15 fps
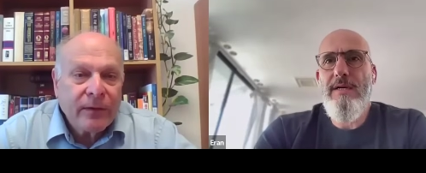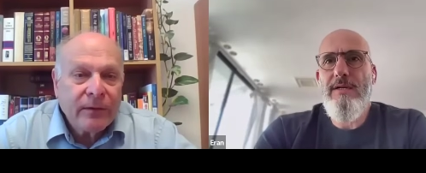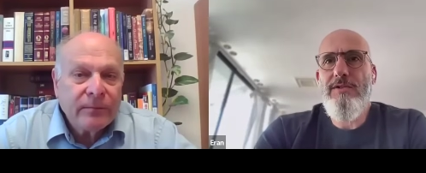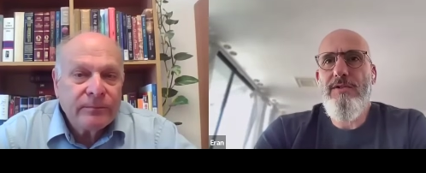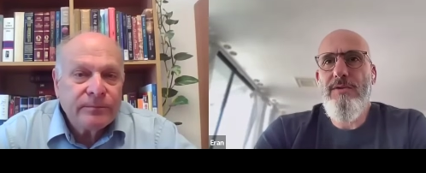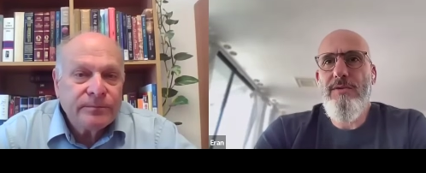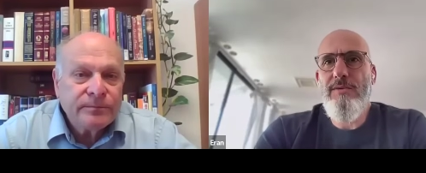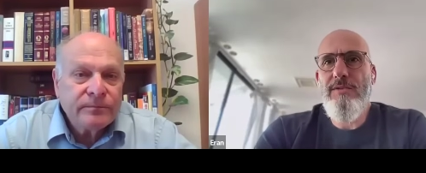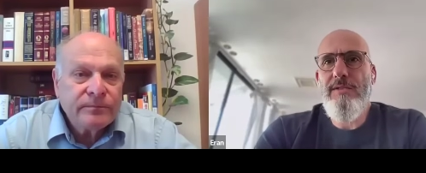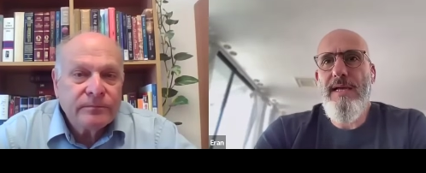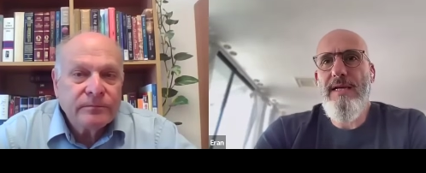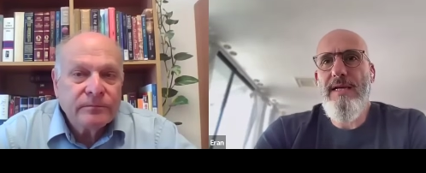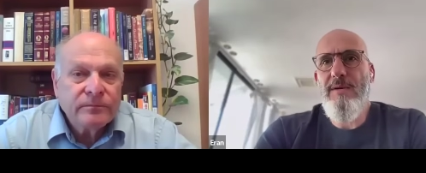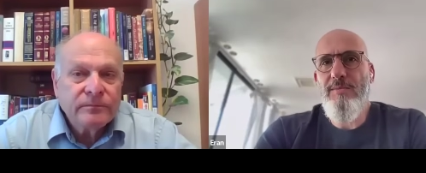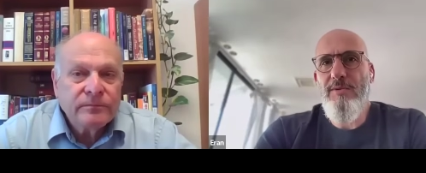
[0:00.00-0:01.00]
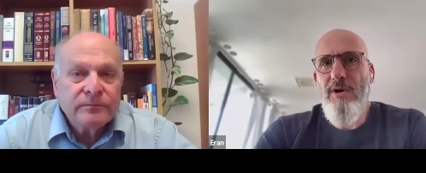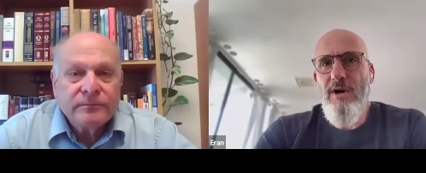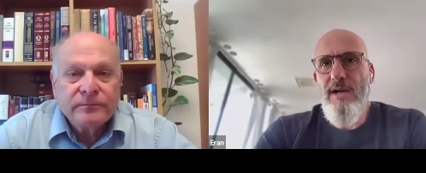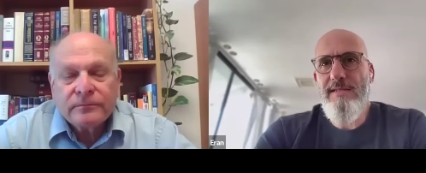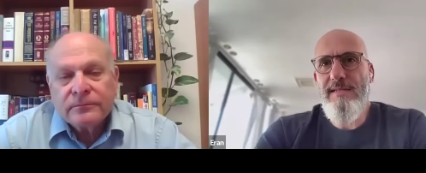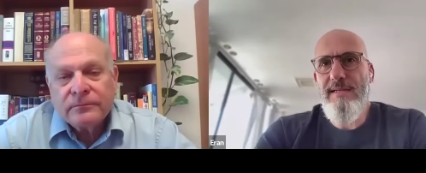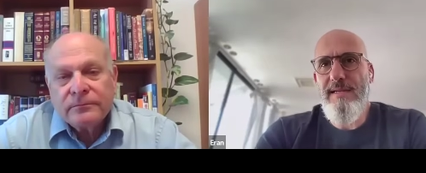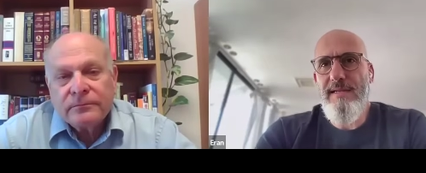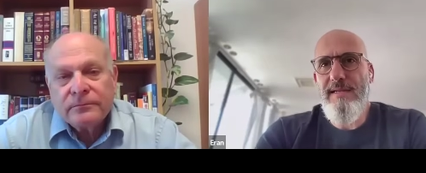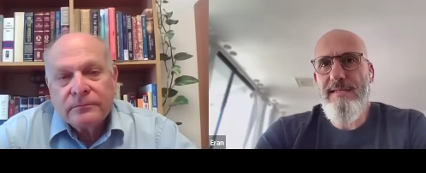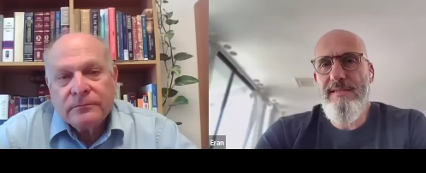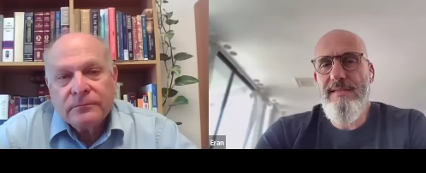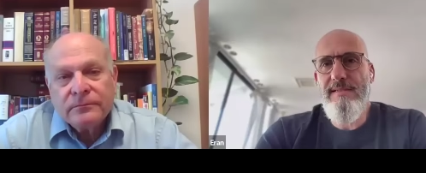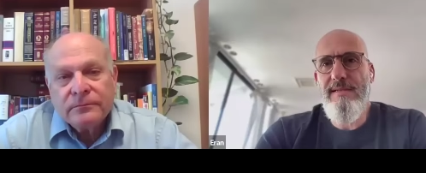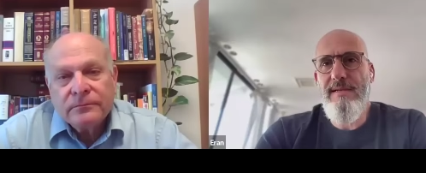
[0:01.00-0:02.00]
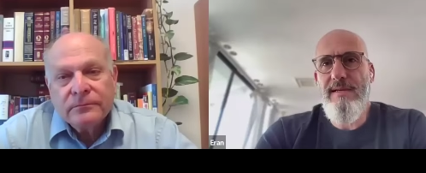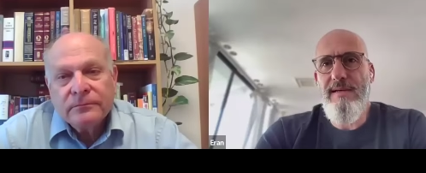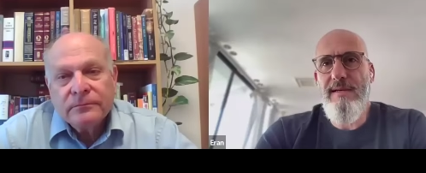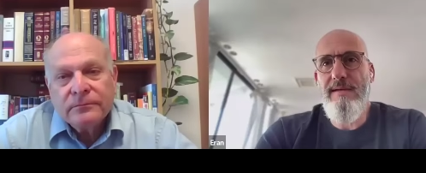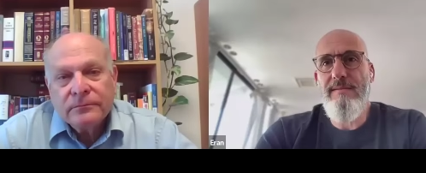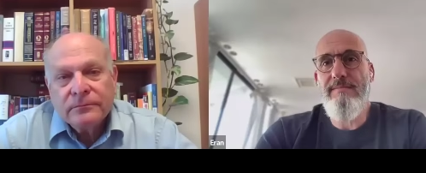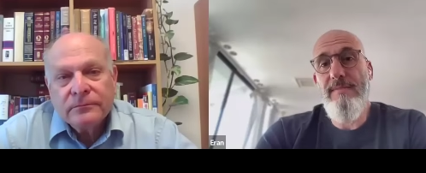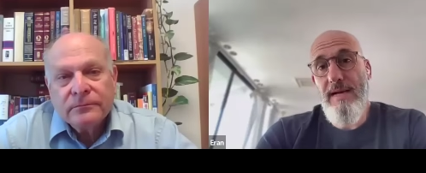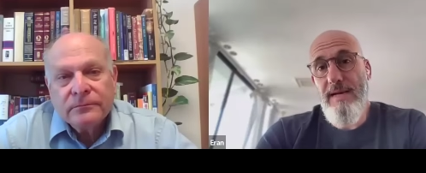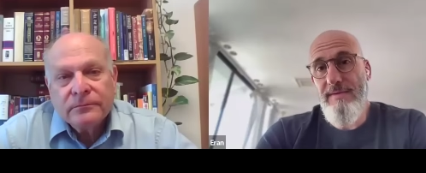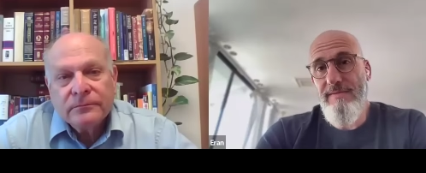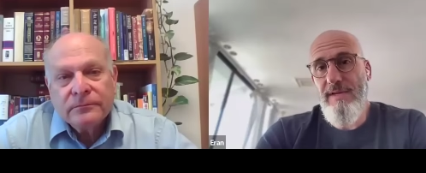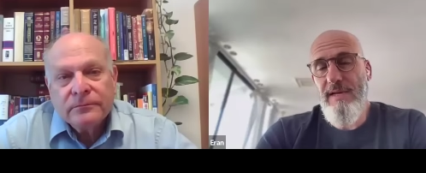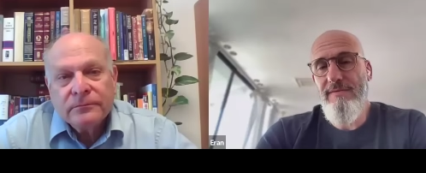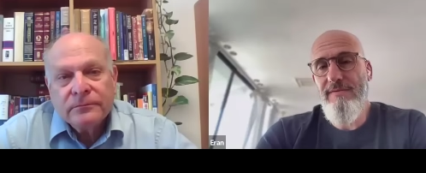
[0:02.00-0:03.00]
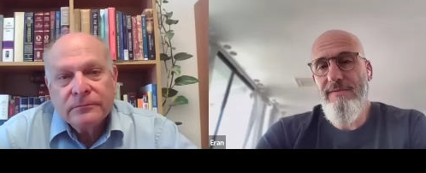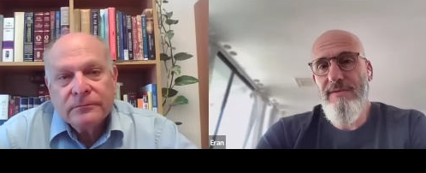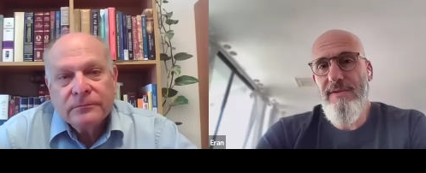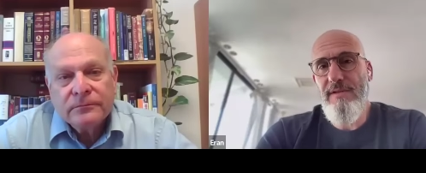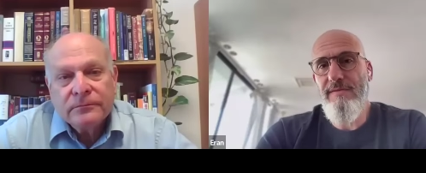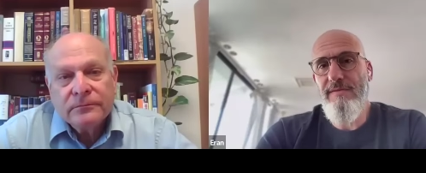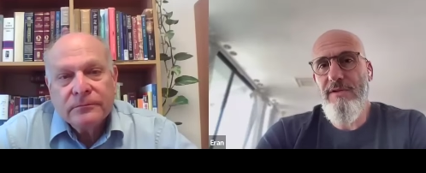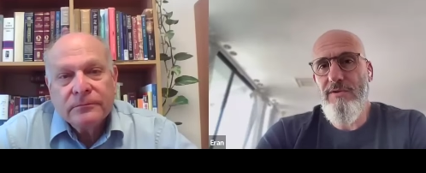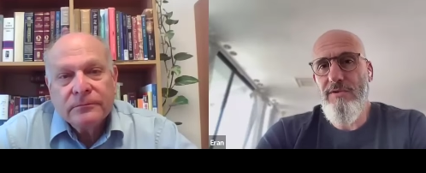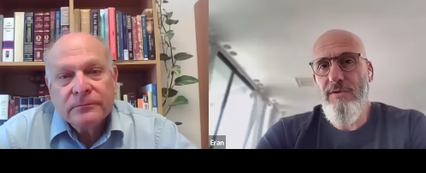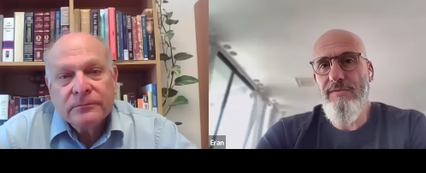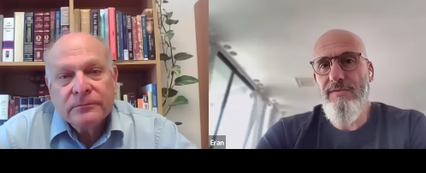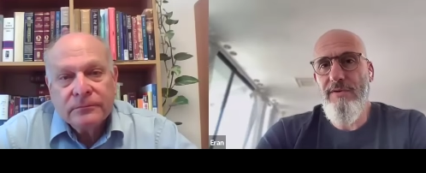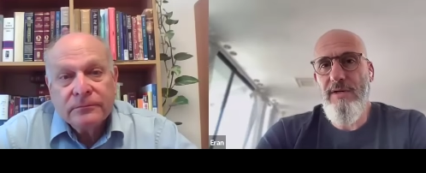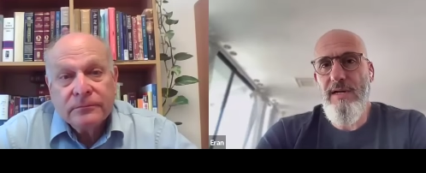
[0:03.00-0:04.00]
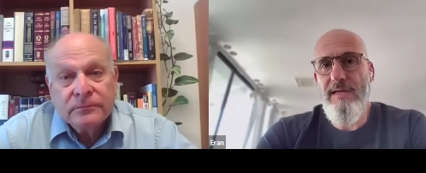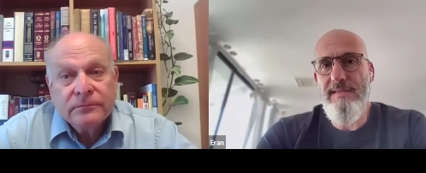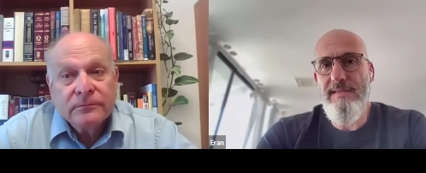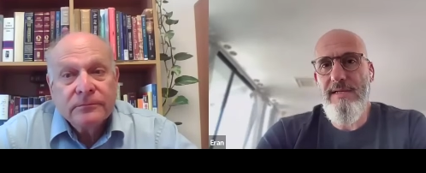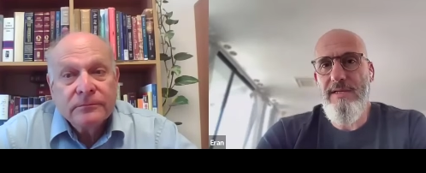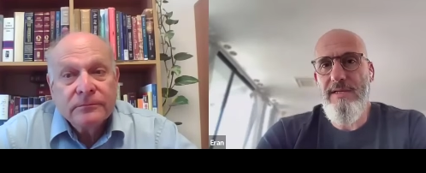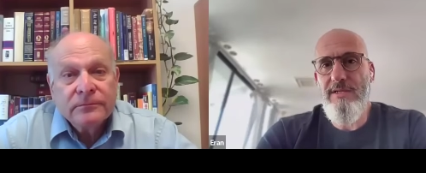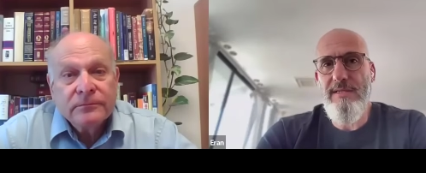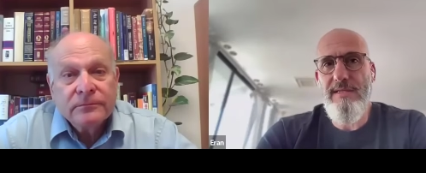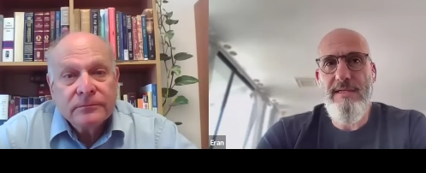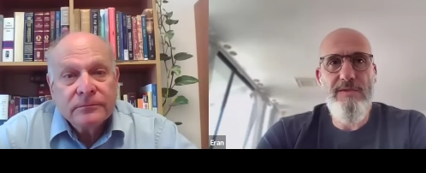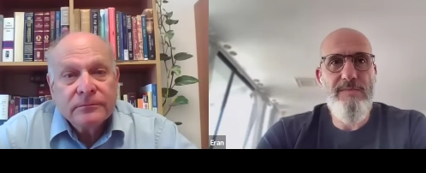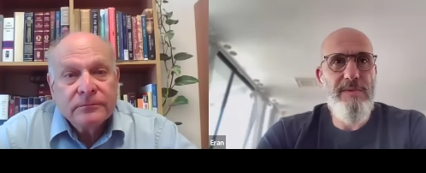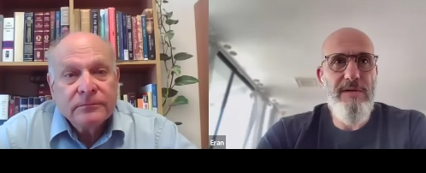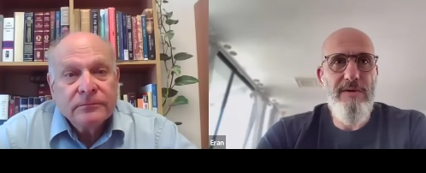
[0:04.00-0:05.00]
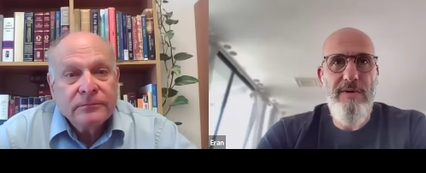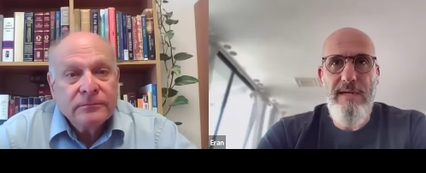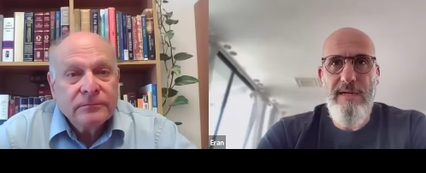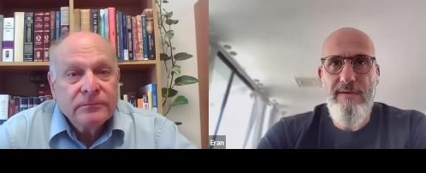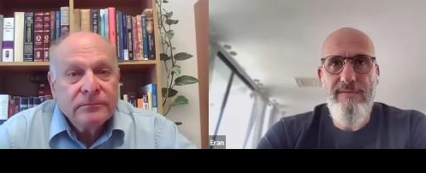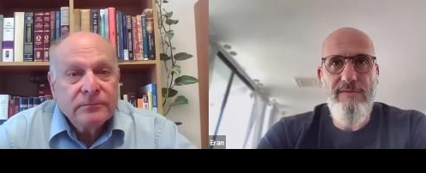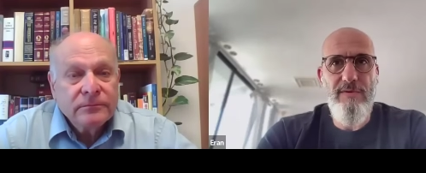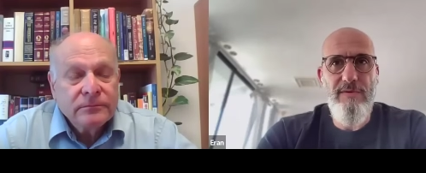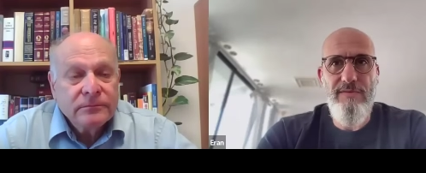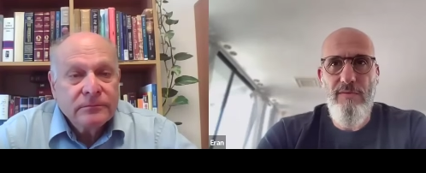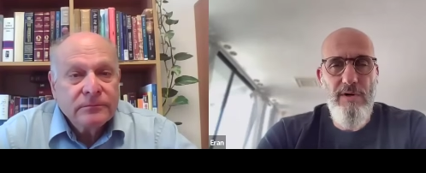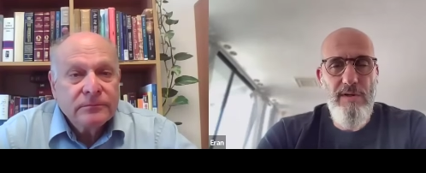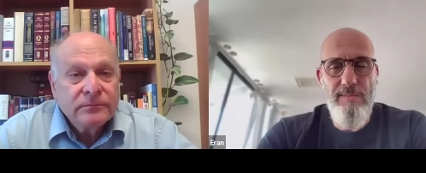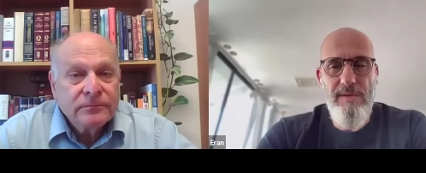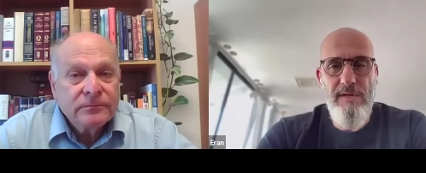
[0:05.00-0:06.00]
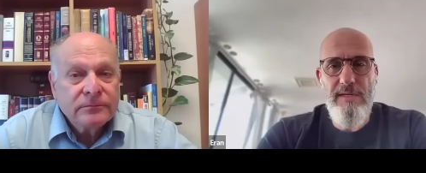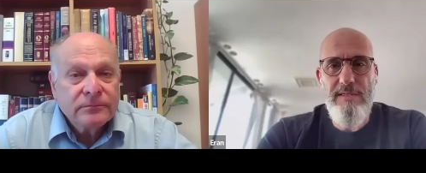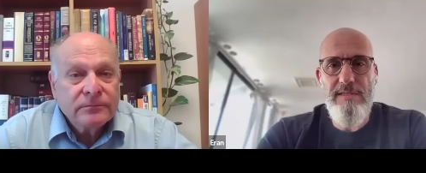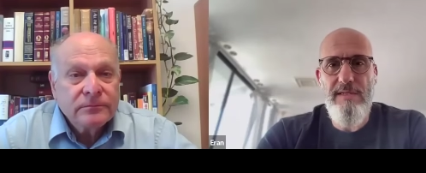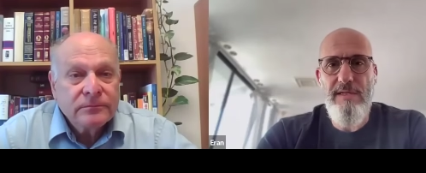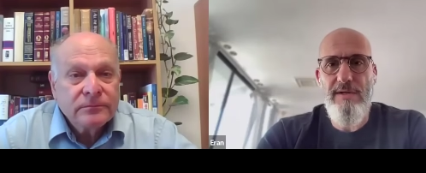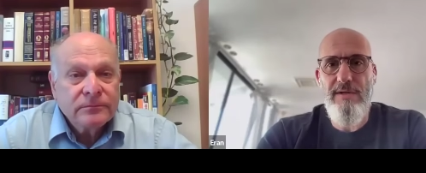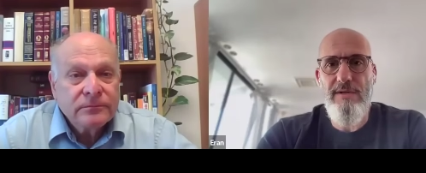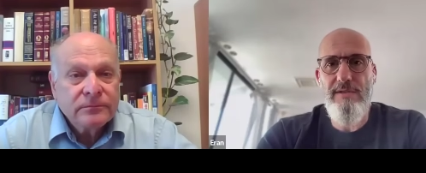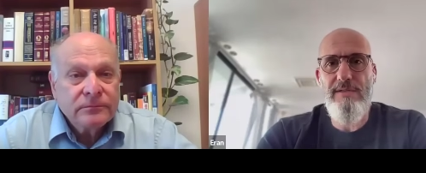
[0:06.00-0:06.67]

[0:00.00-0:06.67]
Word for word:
Speaker 1: uh, to take a process, uh, IVF, in vitro fertilization, that has been around for 40 plus